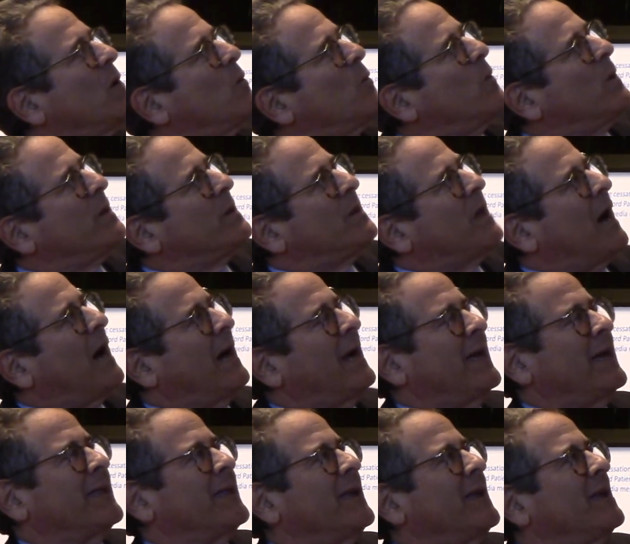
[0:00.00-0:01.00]
with
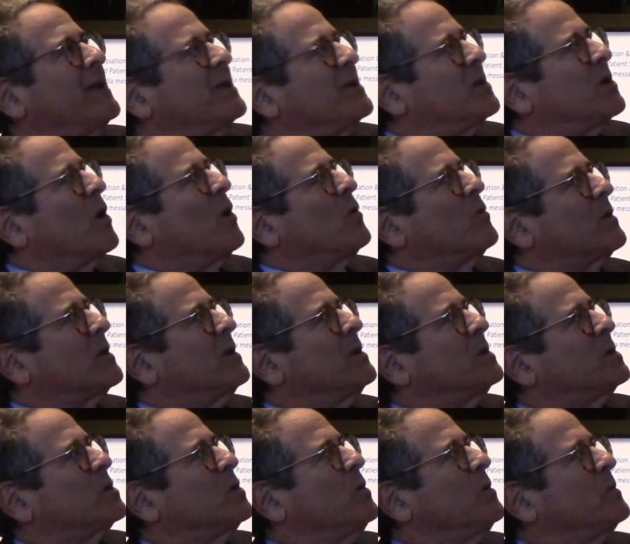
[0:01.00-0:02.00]
diet, don't
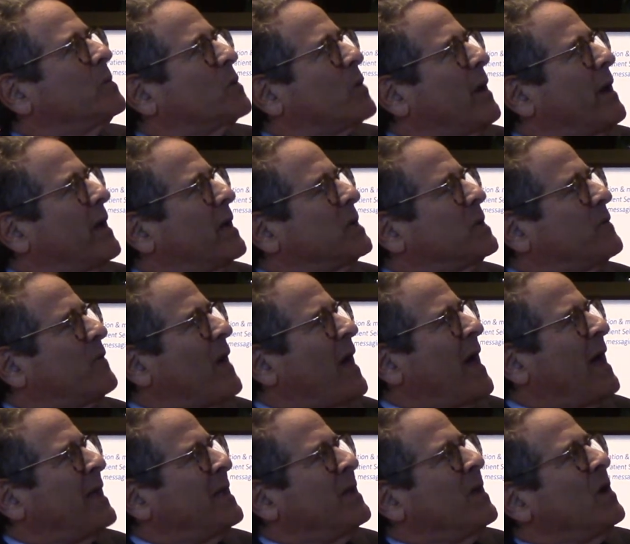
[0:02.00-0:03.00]
consume trans
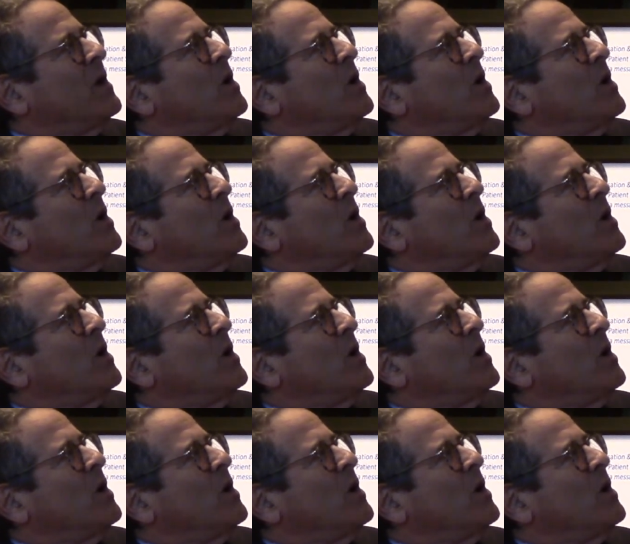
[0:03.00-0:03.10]
fat.